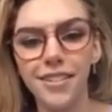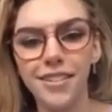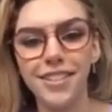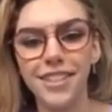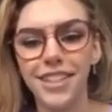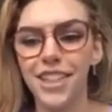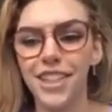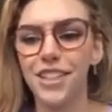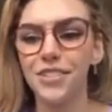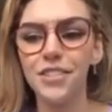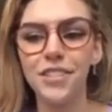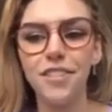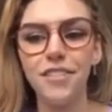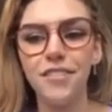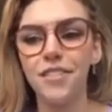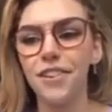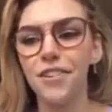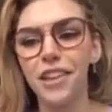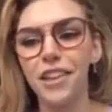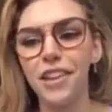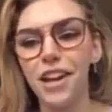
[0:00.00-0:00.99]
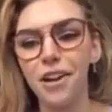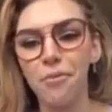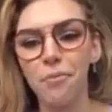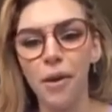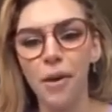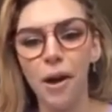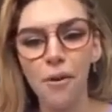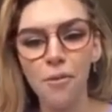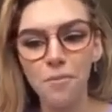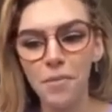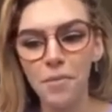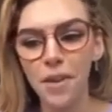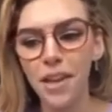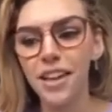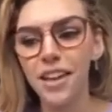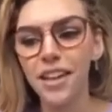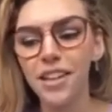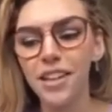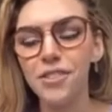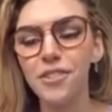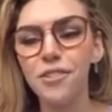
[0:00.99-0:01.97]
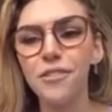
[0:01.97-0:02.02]
You don't know that about me.
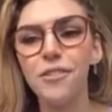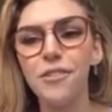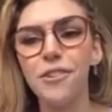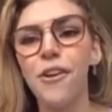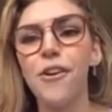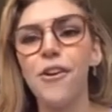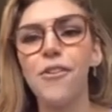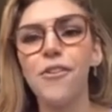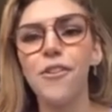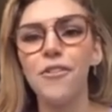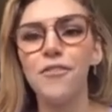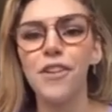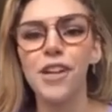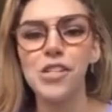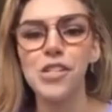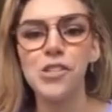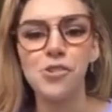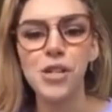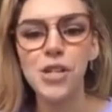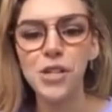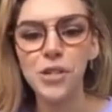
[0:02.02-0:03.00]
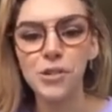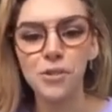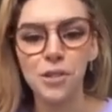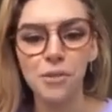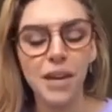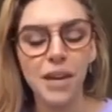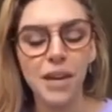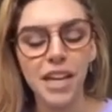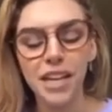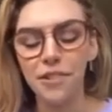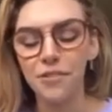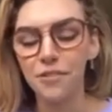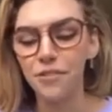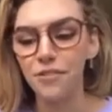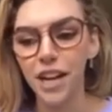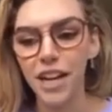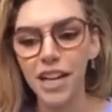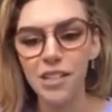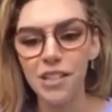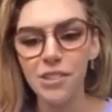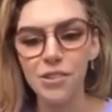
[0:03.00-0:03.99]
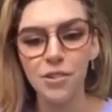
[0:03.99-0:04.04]
You don't know if I struggle with making
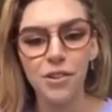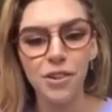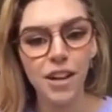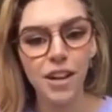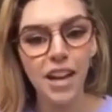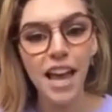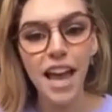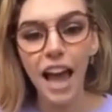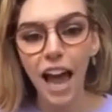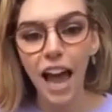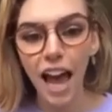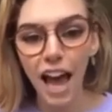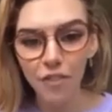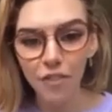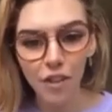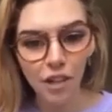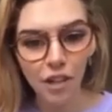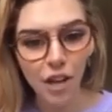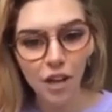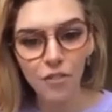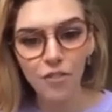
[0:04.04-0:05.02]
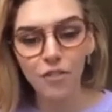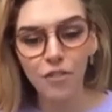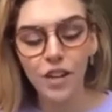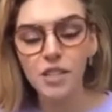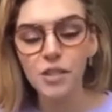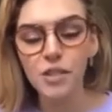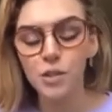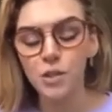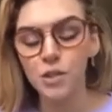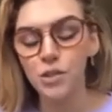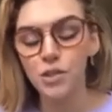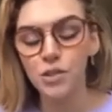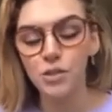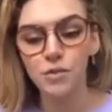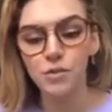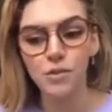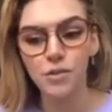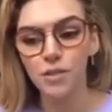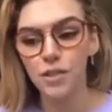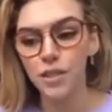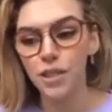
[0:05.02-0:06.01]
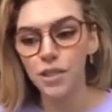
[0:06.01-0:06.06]
friends or have a lot of friends or
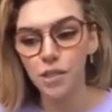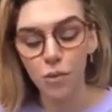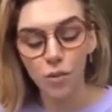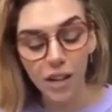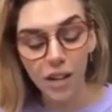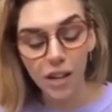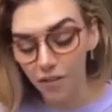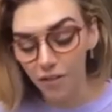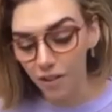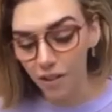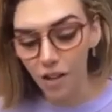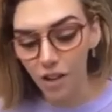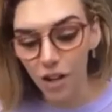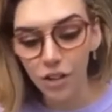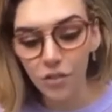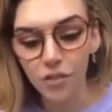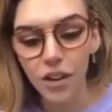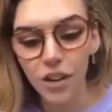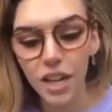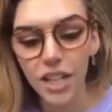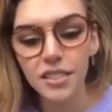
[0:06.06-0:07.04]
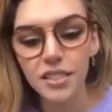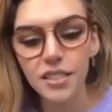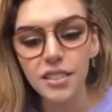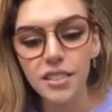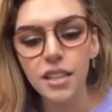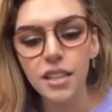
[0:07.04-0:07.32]
don't have a lot of friends.